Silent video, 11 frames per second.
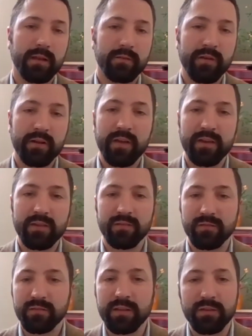
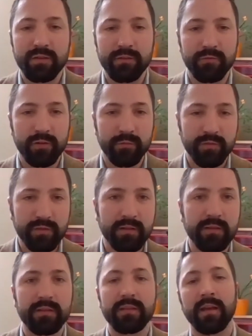renovations of teaching rooms
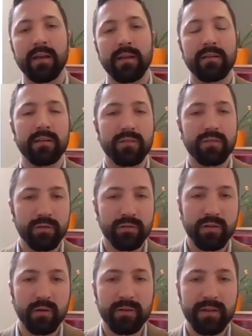and
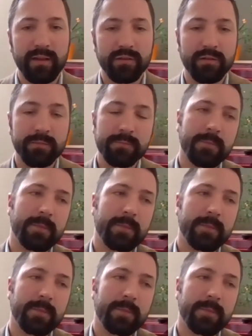student accommodation.